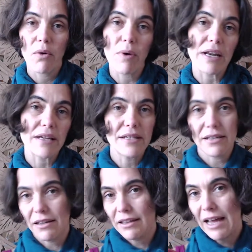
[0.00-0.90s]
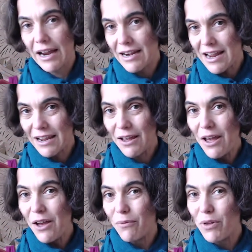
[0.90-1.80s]
what isn't aligning
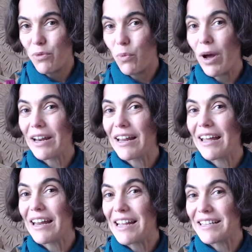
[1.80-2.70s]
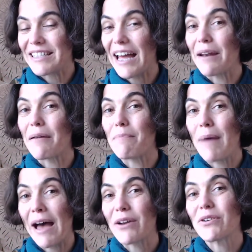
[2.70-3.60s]
with what it is that
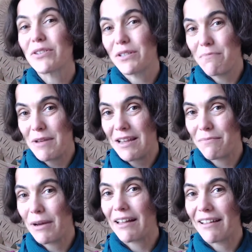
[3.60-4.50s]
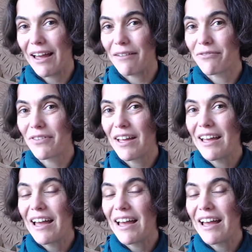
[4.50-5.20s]
matters to me in my life.